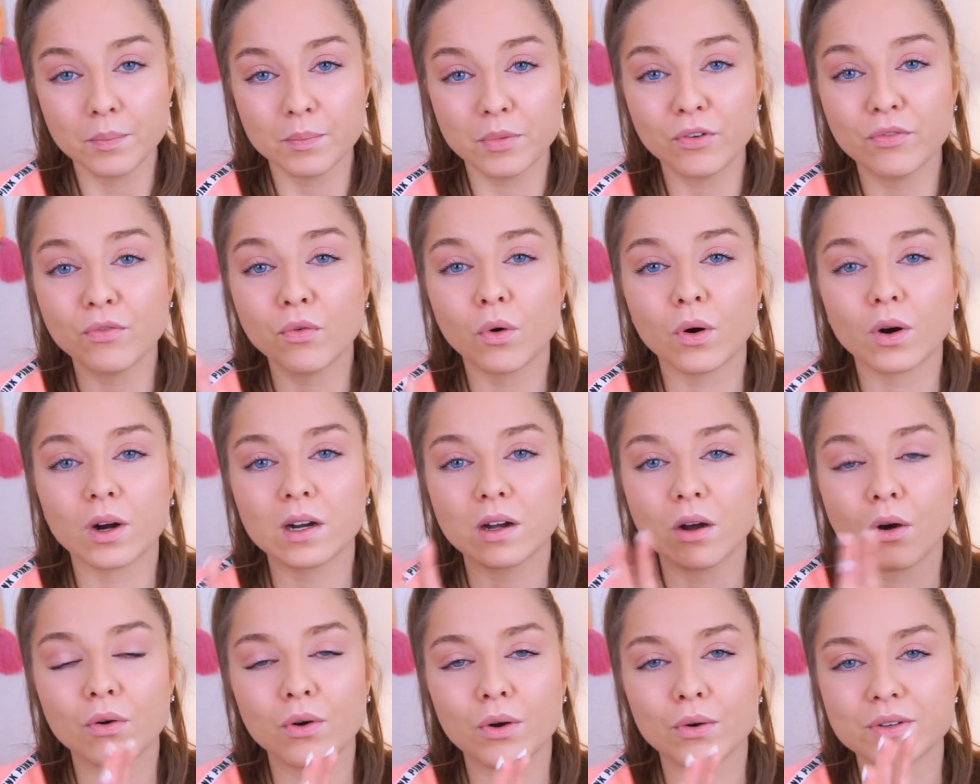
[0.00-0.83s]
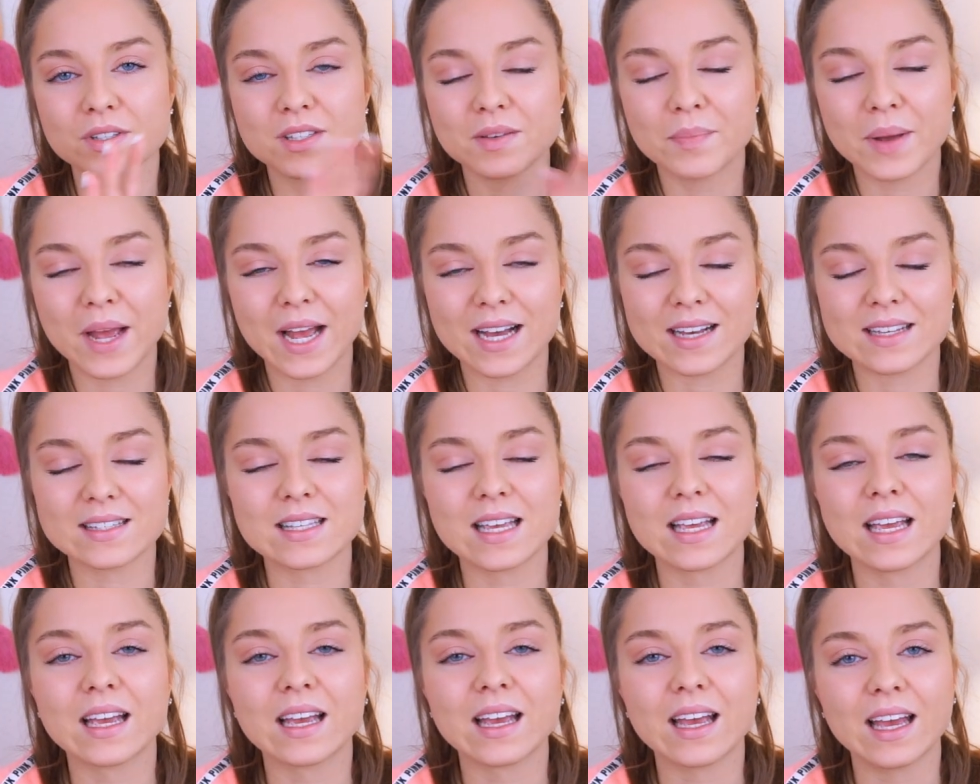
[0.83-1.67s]
before Coco's
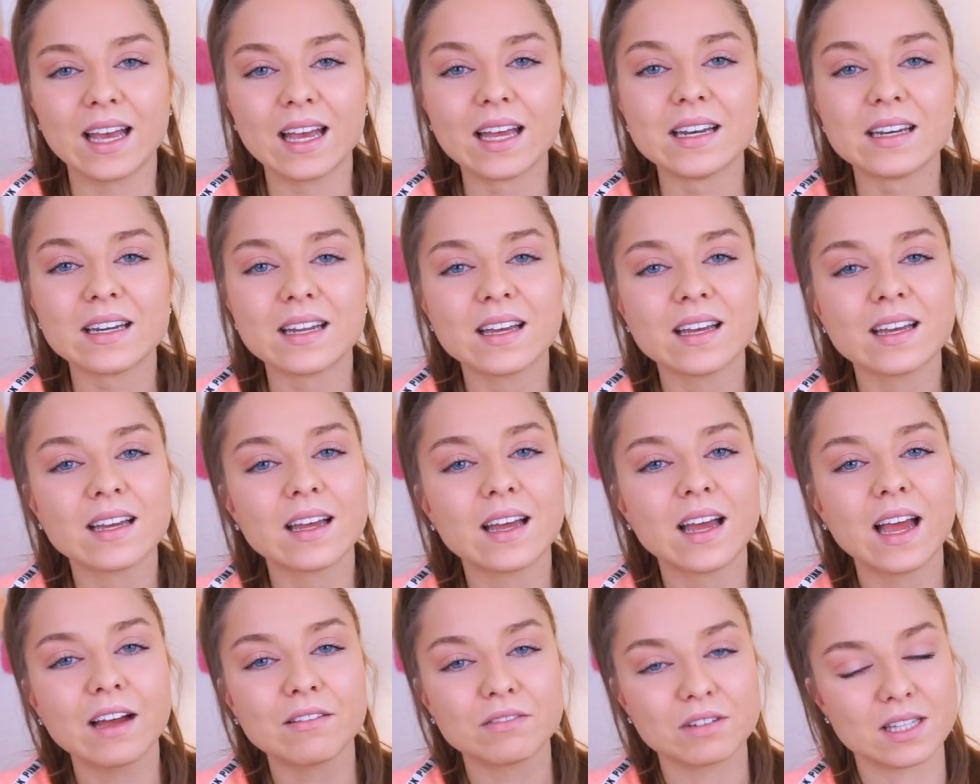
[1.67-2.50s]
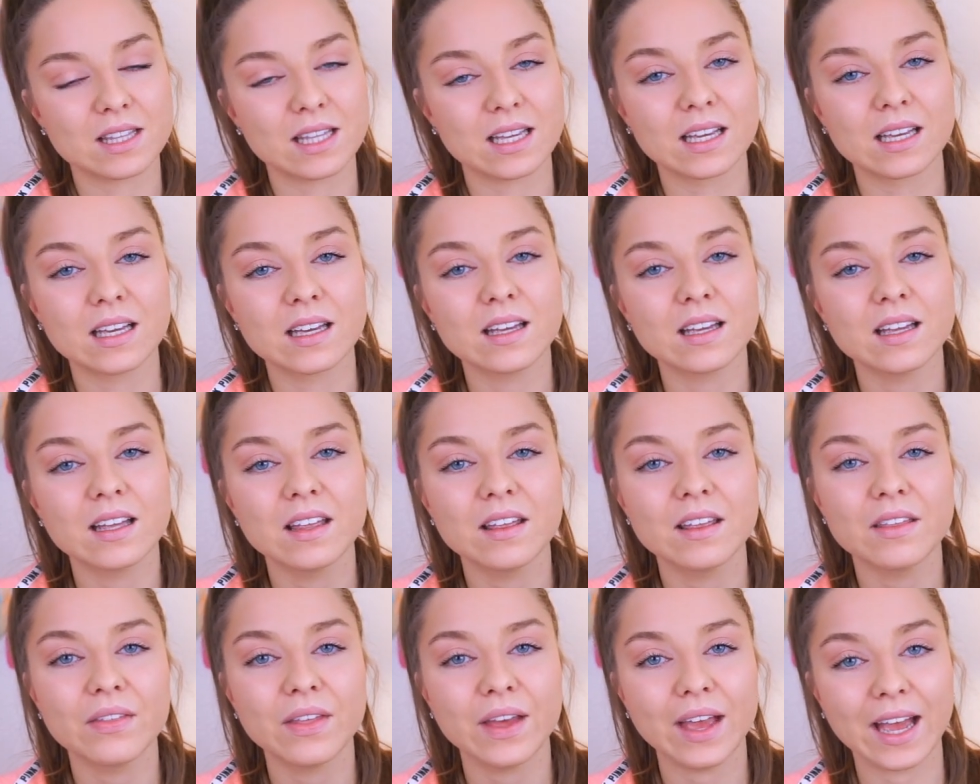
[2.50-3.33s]
passing and everything
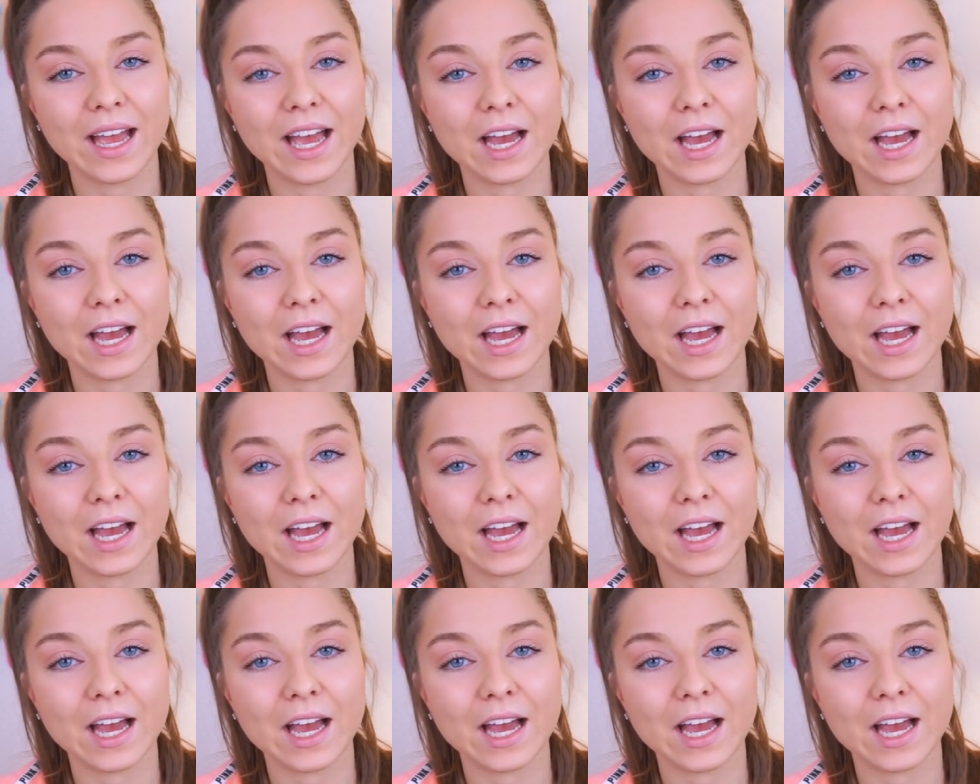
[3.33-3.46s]
that